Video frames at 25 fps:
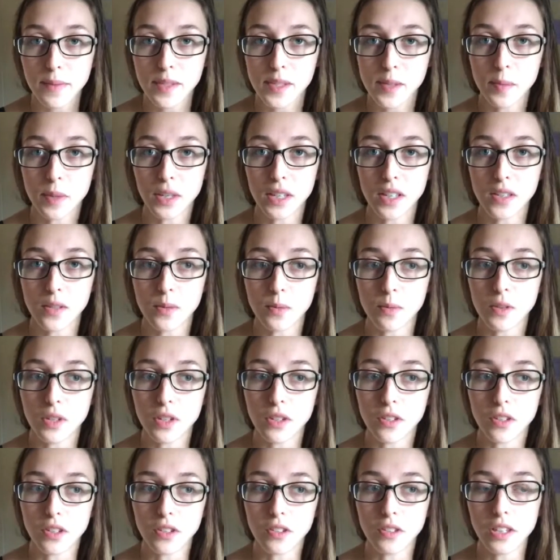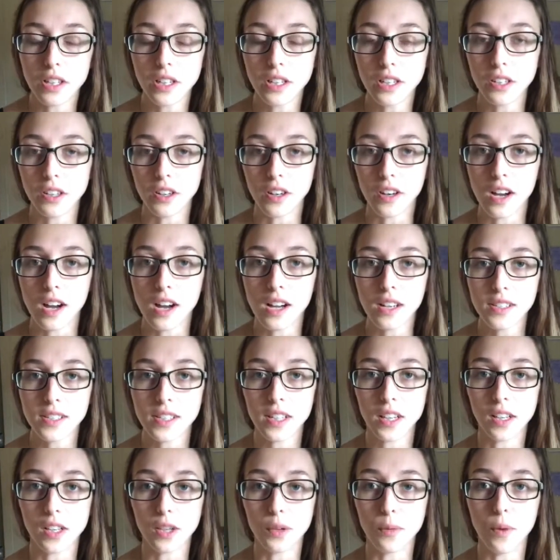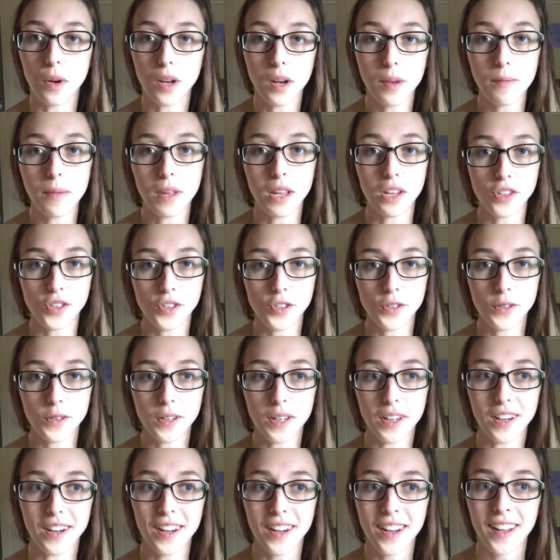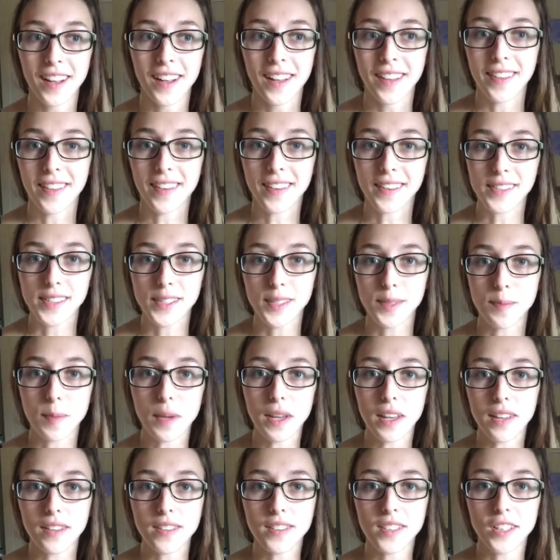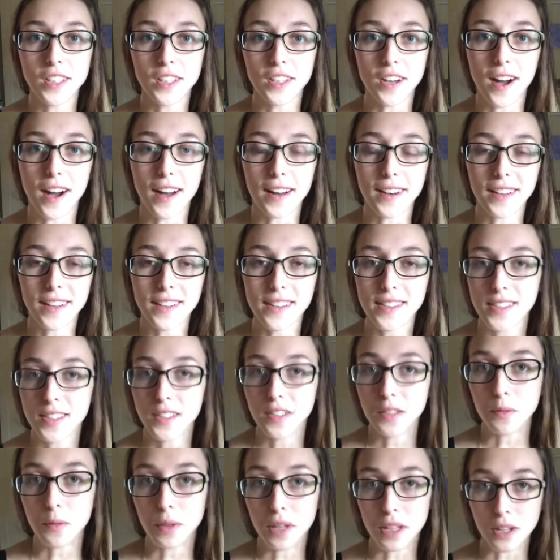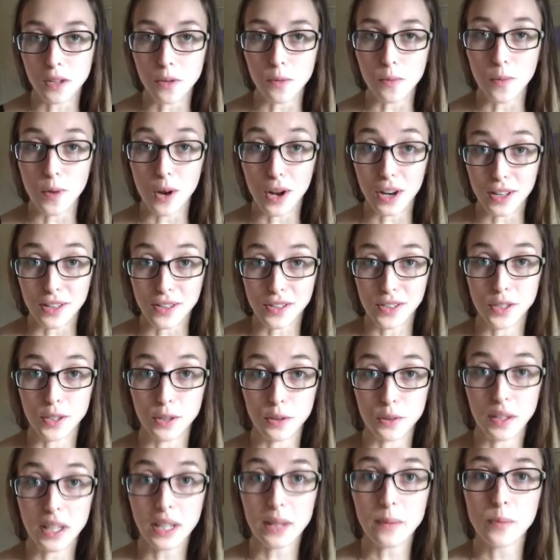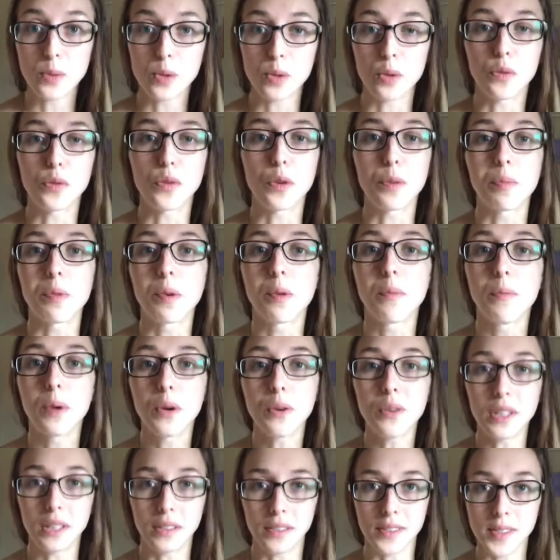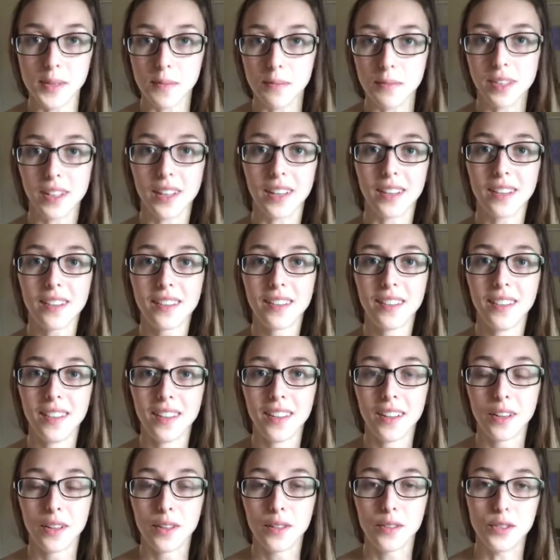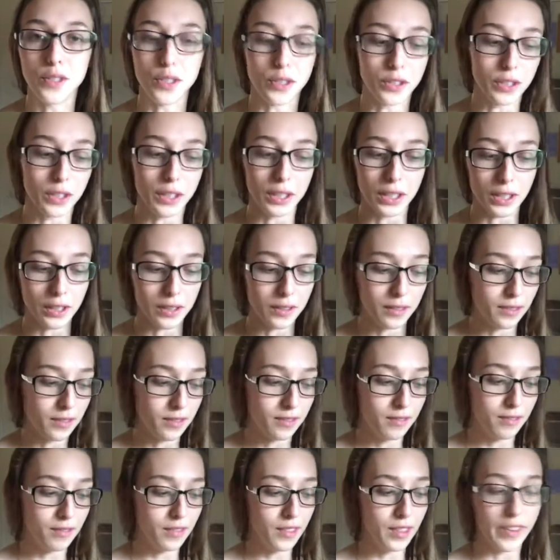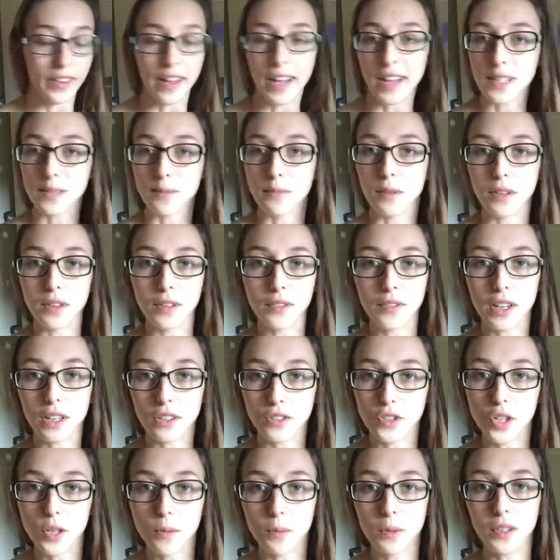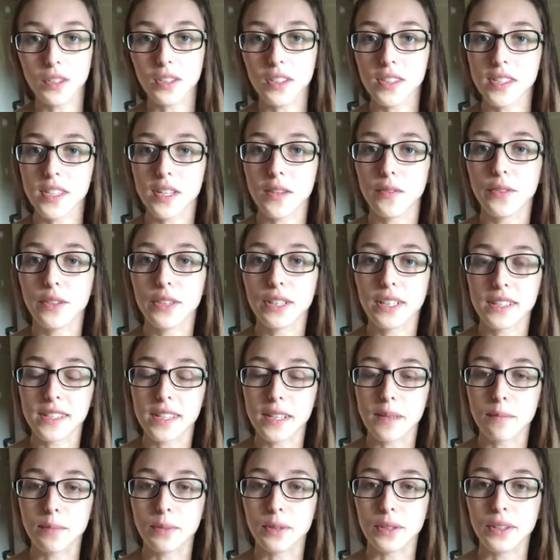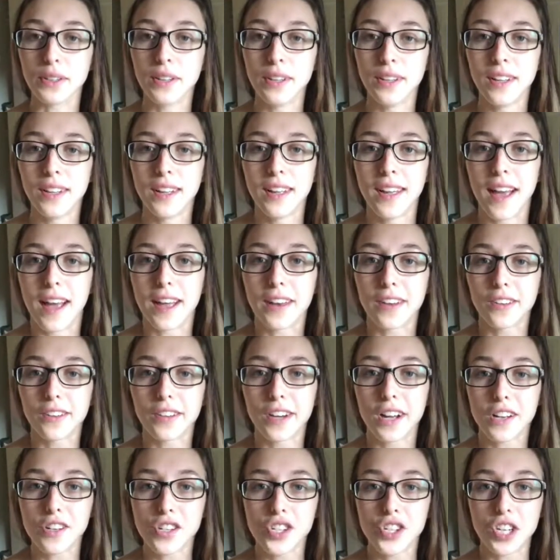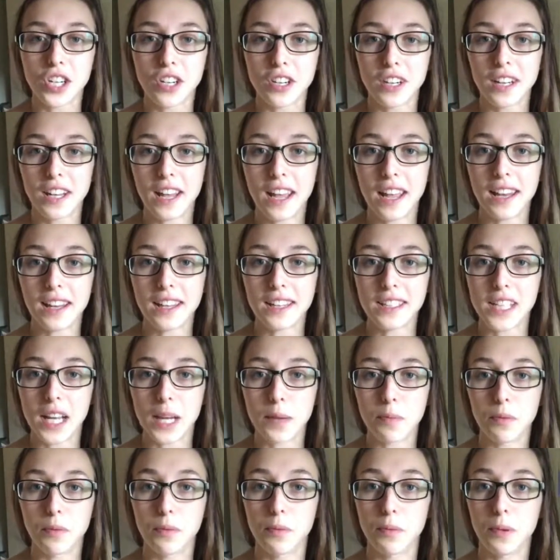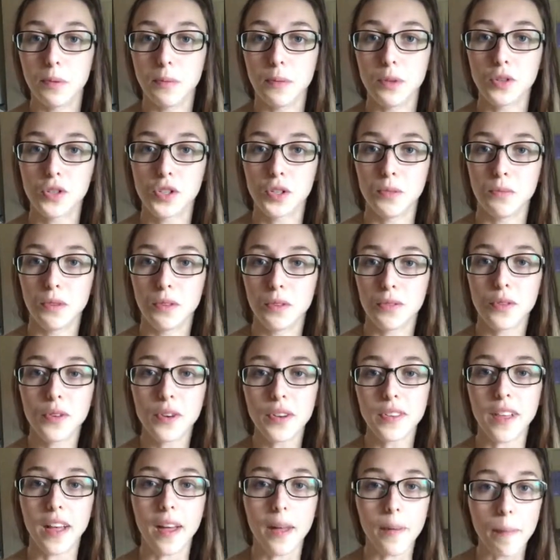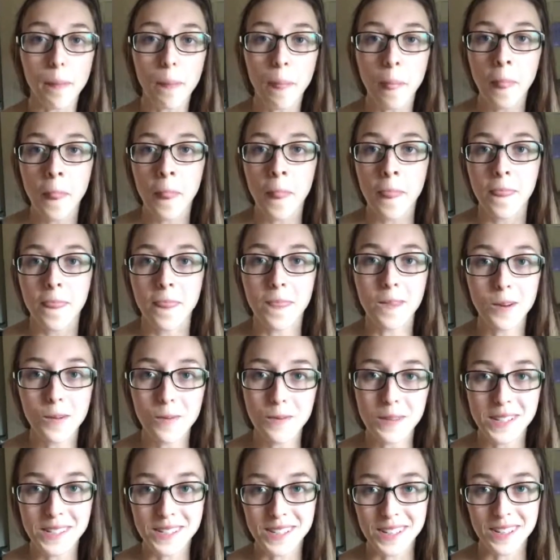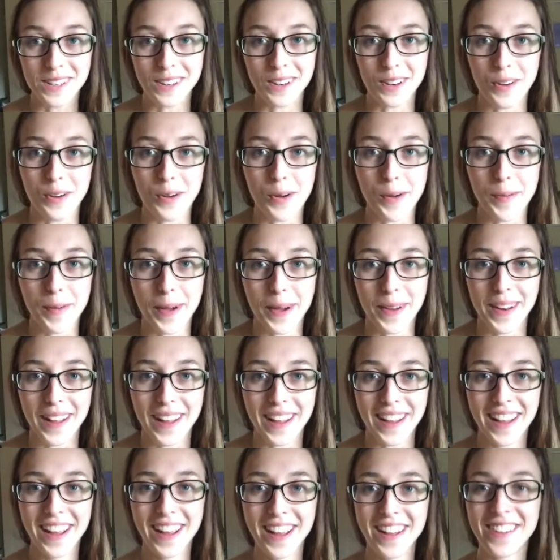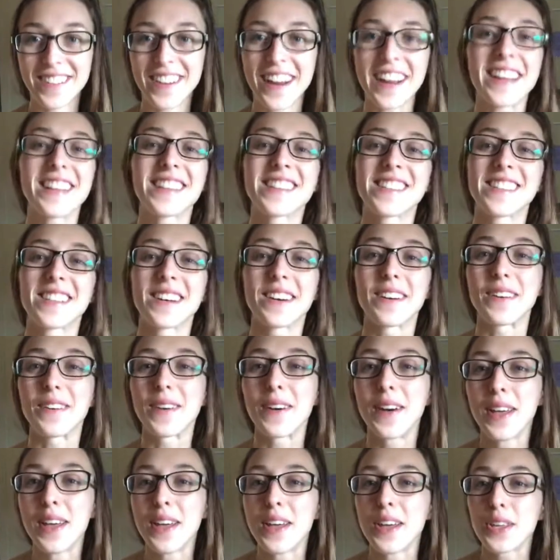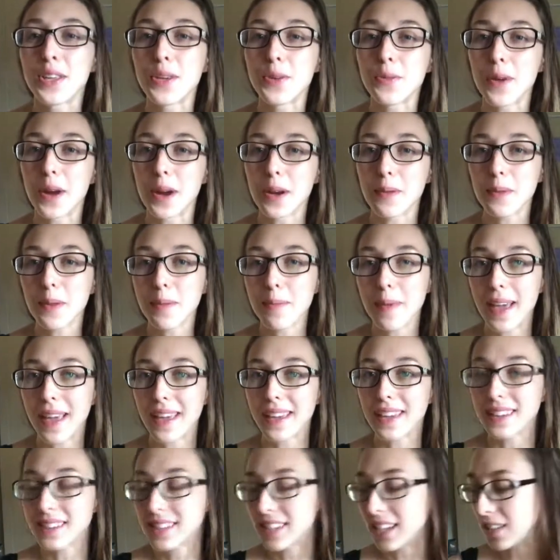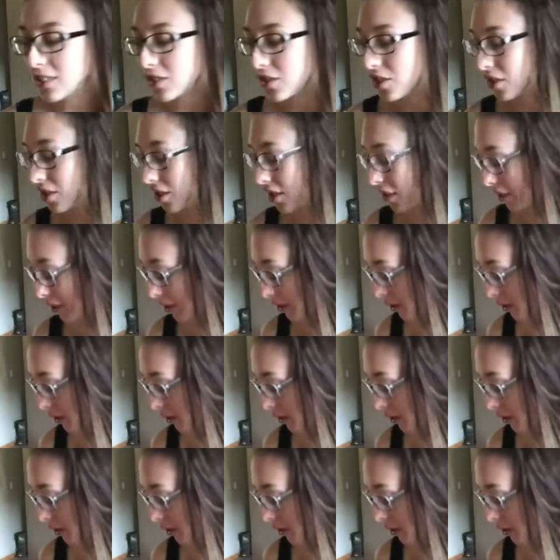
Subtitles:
is because when you're creating your content, you want to make sure that it's speaking to your audience in the way you want it to, right? So if you're promoting something during the last month of October, let's say for example, and you're not sharing any type of promotion before then, nobody's going to know about it, right? So you want to be paying attention to